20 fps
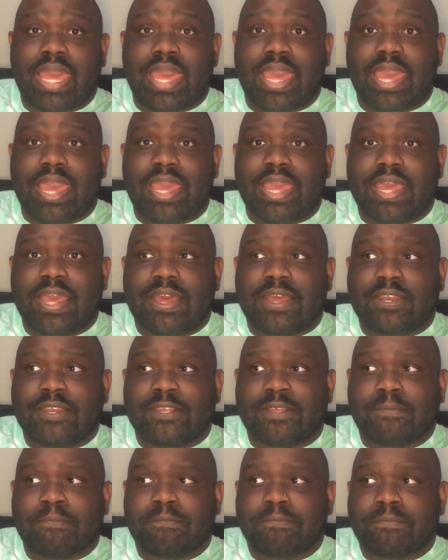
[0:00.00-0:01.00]

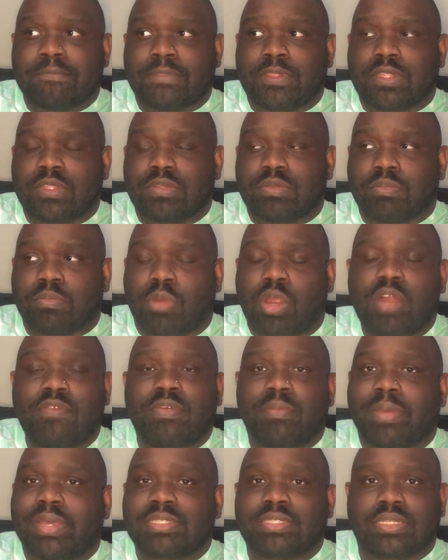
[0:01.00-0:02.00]
And
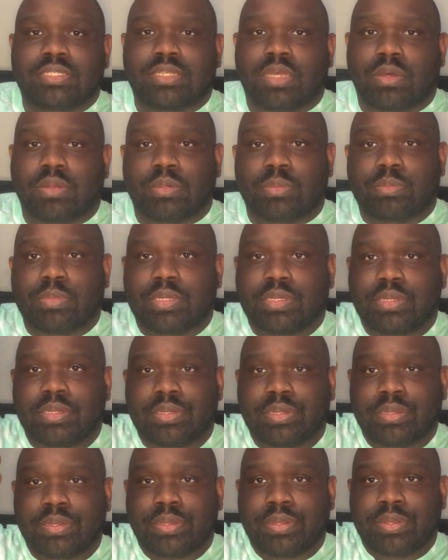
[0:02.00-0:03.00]
Marvin basically told him,
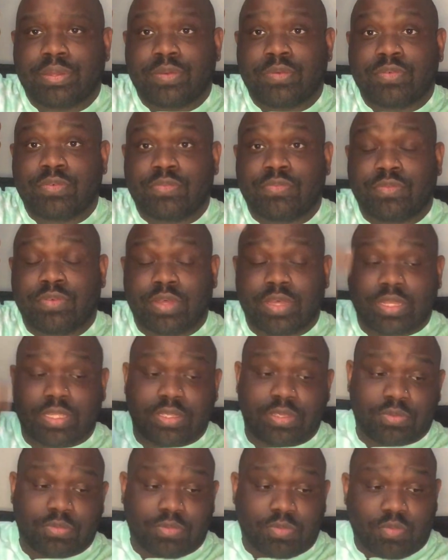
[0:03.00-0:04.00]
fuck
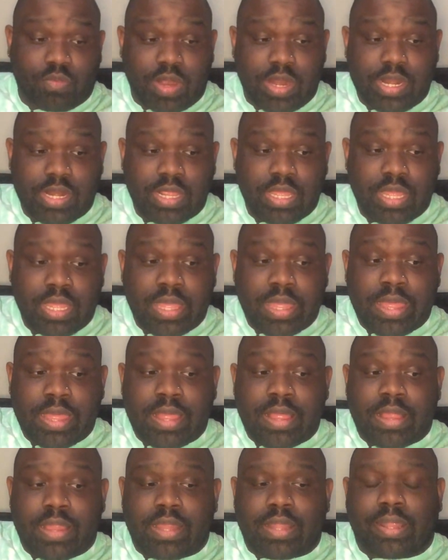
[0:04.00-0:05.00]
you, right?
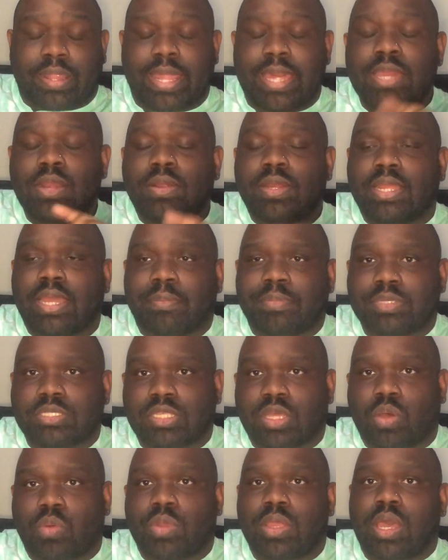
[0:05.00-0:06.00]
Later in the
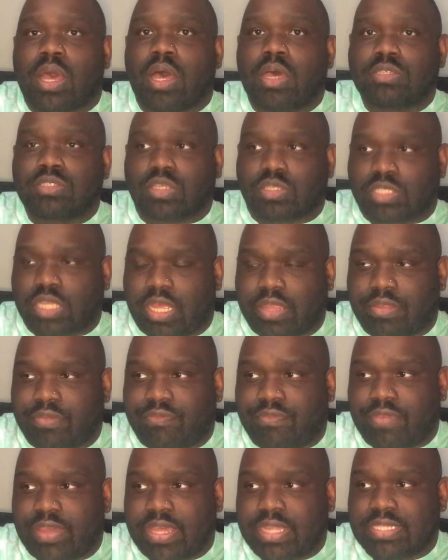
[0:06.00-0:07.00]
episode, we also saw the
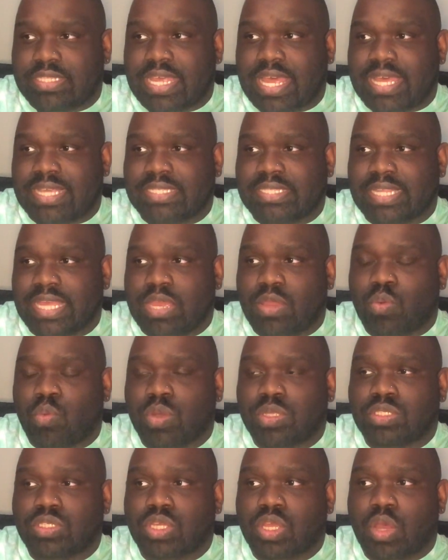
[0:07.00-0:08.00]
feds as they
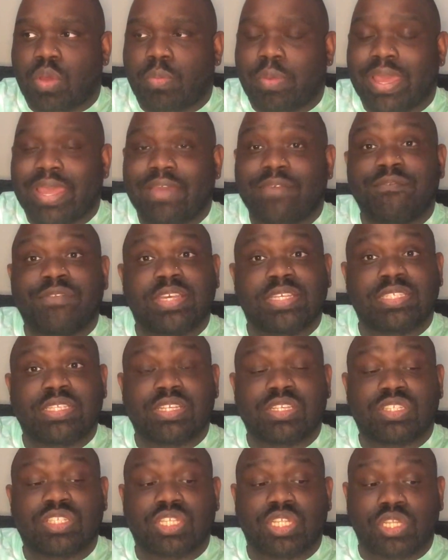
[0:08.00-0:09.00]
went to go pay a
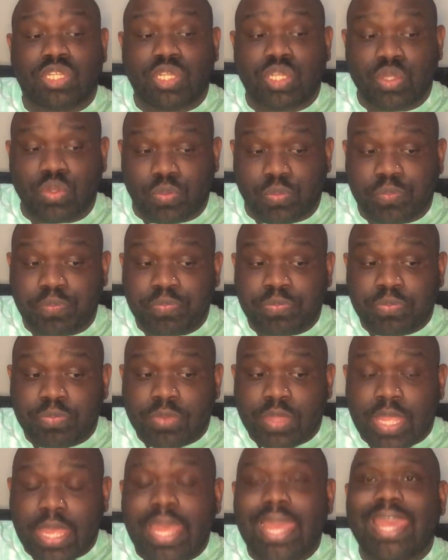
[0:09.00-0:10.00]
visit to Lou.
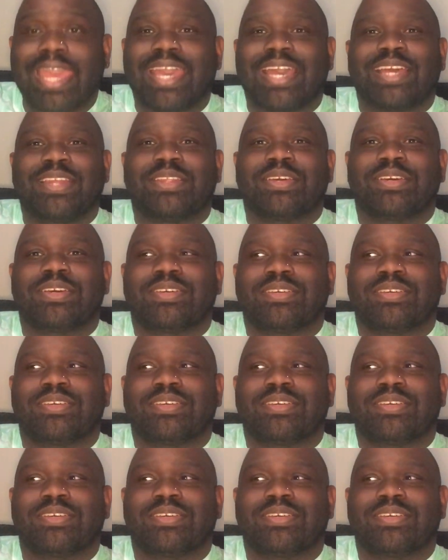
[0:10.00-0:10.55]
And